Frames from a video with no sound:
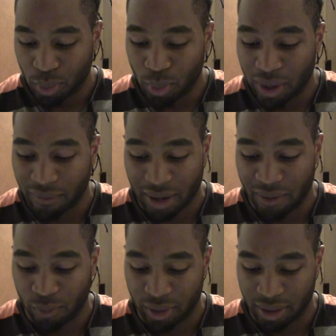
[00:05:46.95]
whoever
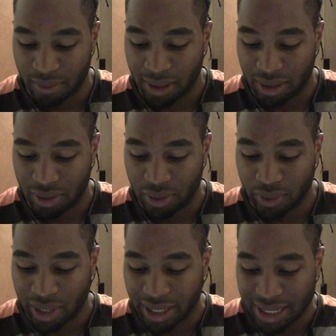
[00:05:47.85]
I've wanted to be, you know,
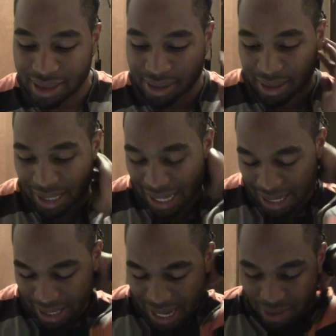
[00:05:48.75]
like
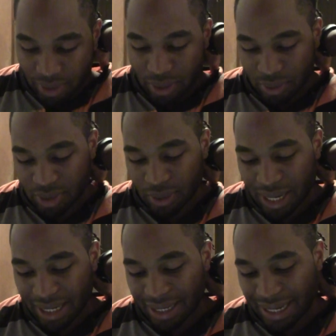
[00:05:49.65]
I don't know. So
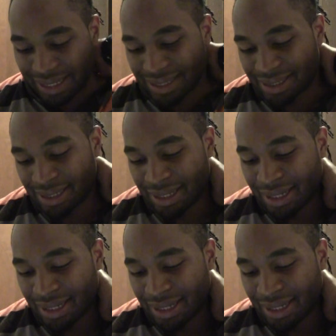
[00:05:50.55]
I guess